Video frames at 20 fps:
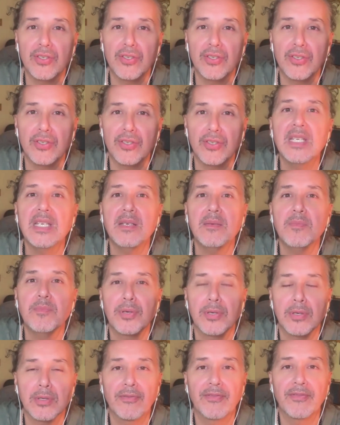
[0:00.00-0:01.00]
be
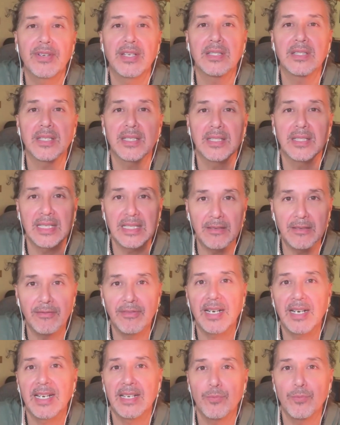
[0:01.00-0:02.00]
perfect in a
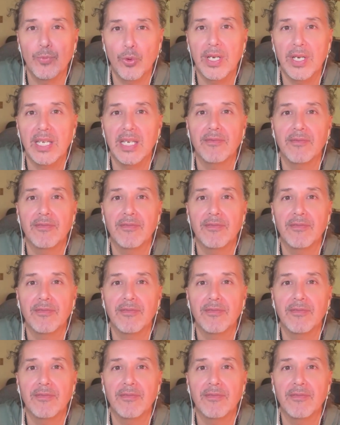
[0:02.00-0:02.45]
divine way